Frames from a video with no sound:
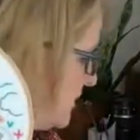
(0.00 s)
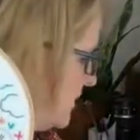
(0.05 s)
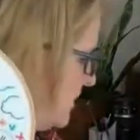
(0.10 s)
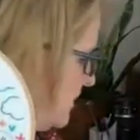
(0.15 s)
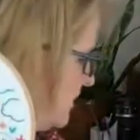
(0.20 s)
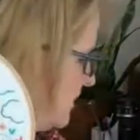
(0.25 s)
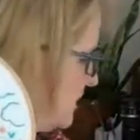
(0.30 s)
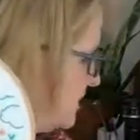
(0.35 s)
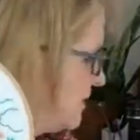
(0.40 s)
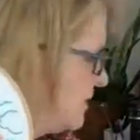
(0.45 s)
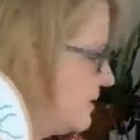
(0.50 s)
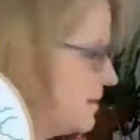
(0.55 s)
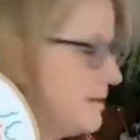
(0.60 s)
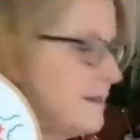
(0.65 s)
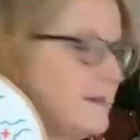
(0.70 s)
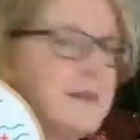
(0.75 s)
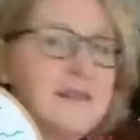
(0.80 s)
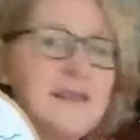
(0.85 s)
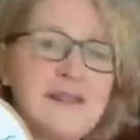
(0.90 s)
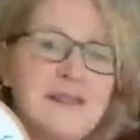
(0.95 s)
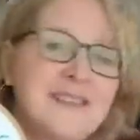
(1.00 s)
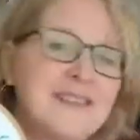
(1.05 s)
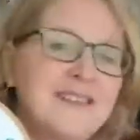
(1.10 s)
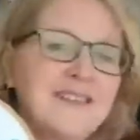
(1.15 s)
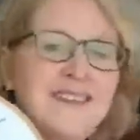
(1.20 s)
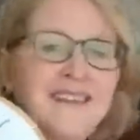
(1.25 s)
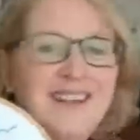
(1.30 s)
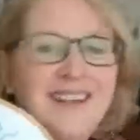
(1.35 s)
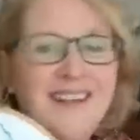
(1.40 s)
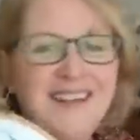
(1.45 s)
is,
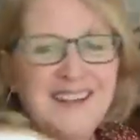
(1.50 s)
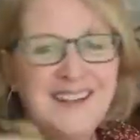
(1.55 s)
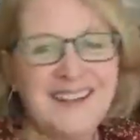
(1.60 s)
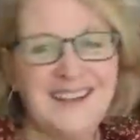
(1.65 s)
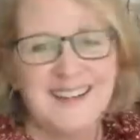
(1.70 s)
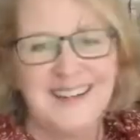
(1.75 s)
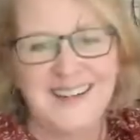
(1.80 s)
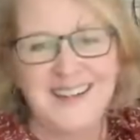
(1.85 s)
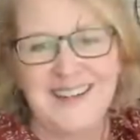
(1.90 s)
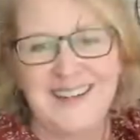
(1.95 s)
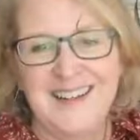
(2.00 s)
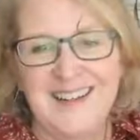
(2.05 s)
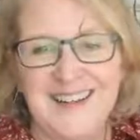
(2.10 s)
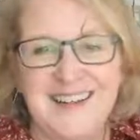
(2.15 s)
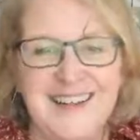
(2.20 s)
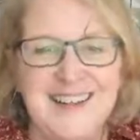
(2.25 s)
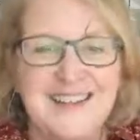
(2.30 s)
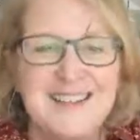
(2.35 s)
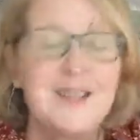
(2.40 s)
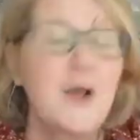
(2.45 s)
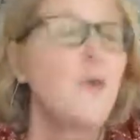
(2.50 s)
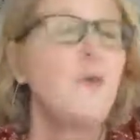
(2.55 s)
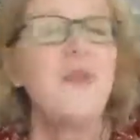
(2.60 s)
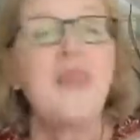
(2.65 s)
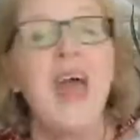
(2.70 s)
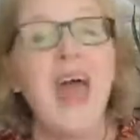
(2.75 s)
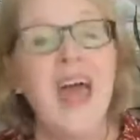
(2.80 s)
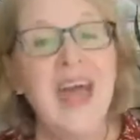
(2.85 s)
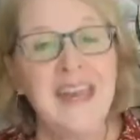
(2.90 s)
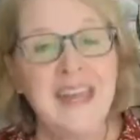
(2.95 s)
so with
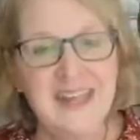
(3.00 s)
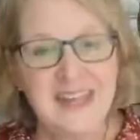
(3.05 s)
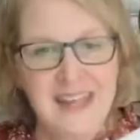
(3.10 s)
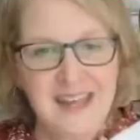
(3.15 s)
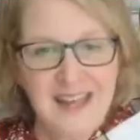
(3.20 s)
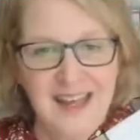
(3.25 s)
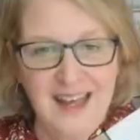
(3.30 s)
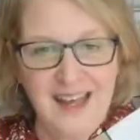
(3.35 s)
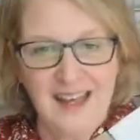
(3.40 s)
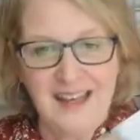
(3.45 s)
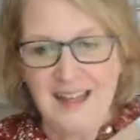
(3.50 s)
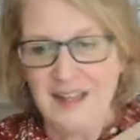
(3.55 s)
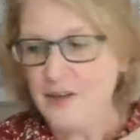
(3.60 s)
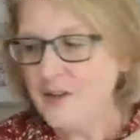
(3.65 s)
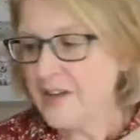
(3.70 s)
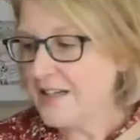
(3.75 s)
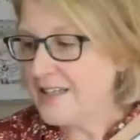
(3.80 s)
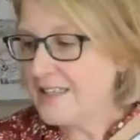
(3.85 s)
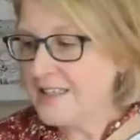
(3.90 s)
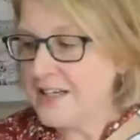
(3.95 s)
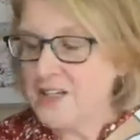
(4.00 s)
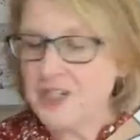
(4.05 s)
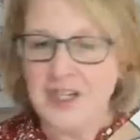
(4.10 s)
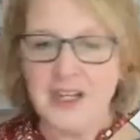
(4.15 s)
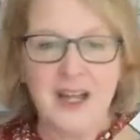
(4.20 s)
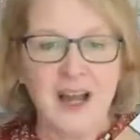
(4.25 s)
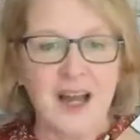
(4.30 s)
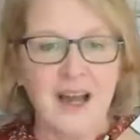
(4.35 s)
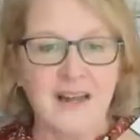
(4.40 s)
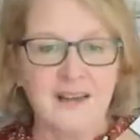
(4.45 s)
any kit, you get a stitching
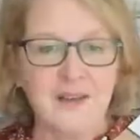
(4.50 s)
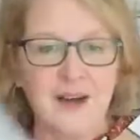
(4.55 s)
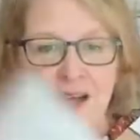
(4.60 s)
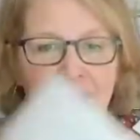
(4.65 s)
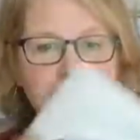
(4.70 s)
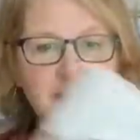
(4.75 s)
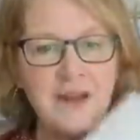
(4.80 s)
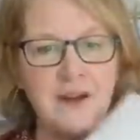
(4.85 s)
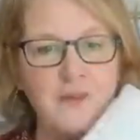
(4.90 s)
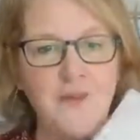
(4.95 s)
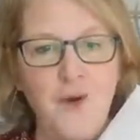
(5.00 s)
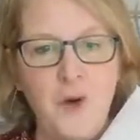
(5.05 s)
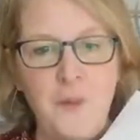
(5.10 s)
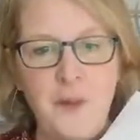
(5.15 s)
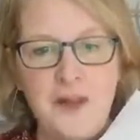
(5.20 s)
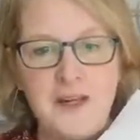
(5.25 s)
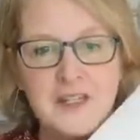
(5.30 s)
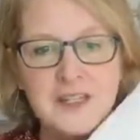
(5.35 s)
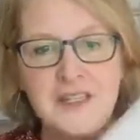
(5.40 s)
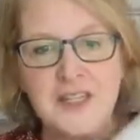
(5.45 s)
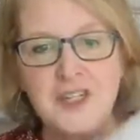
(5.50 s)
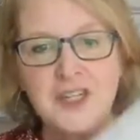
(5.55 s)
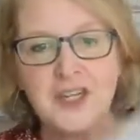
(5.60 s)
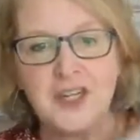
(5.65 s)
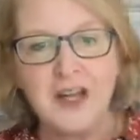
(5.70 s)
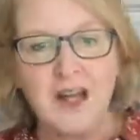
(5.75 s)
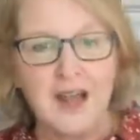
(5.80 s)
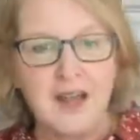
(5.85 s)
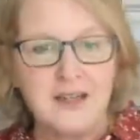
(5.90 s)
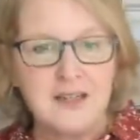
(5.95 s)
guide, right? You get a 4-page stitching
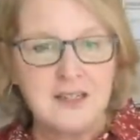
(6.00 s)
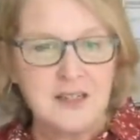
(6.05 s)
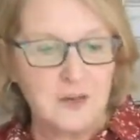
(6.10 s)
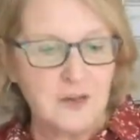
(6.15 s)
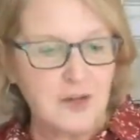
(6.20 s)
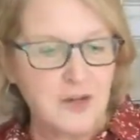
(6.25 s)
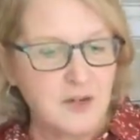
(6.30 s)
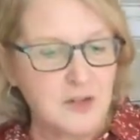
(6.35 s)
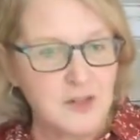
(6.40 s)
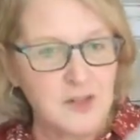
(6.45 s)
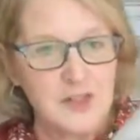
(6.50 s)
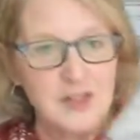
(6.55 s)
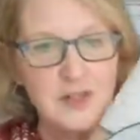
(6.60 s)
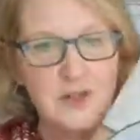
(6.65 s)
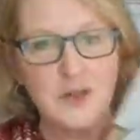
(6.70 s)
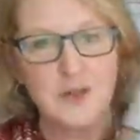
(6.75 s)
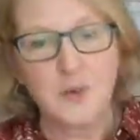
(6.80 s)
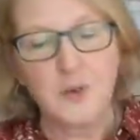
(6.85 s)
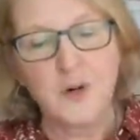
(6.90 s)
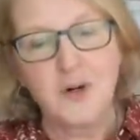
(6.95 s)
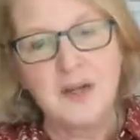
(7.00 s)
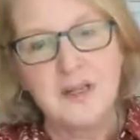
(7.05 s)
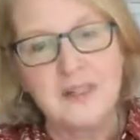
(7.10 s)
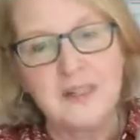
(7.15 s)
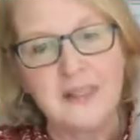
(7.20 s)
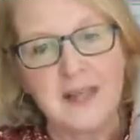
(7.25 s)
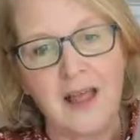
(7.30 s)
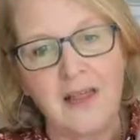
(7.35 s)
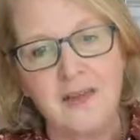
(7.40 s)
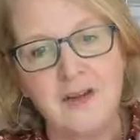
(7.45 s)
guide. So here's To the
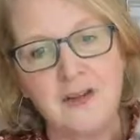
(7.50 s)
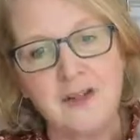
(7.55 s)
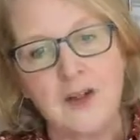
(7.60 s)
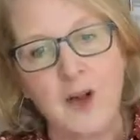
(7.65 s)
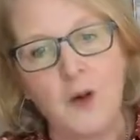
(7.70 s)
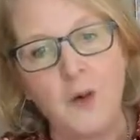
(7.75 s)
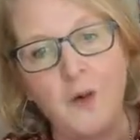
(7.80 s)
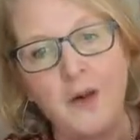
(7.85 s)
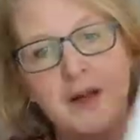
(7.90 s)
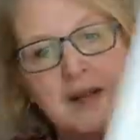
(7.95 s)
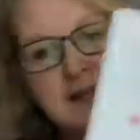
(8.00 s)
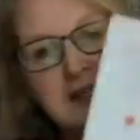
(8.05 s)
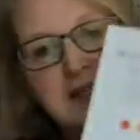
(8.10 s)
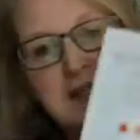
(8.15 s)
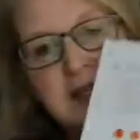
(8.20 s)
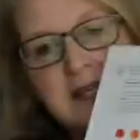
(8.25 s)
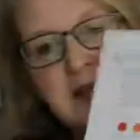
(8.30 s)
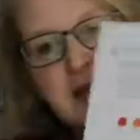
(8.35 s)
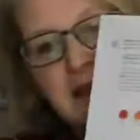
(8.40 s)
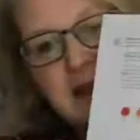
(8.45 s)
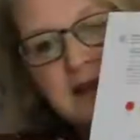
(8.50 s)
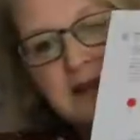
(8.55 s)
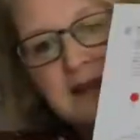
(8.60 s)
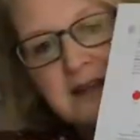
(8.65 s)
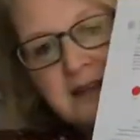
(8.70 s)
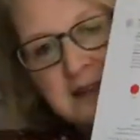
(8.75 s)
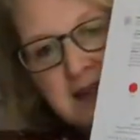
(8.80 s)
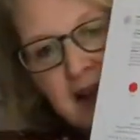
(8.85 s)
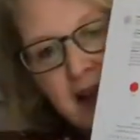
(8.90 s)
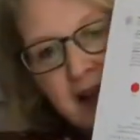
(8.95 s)
Woods, and there's always the
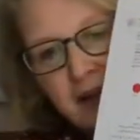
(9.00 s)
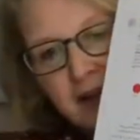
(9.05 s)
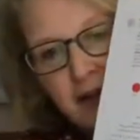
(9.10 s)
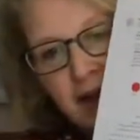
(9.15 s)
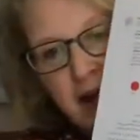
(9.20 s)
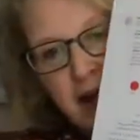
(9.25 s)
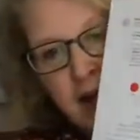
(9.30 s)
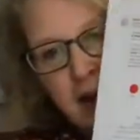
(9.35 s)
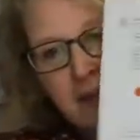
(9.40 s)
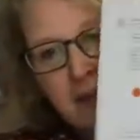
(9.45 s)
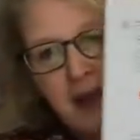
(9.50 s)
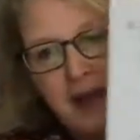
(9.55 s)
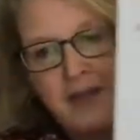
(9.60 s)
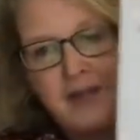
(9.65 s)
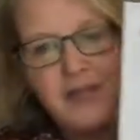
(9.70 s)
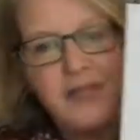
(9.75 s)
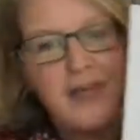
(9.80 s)
diagram, and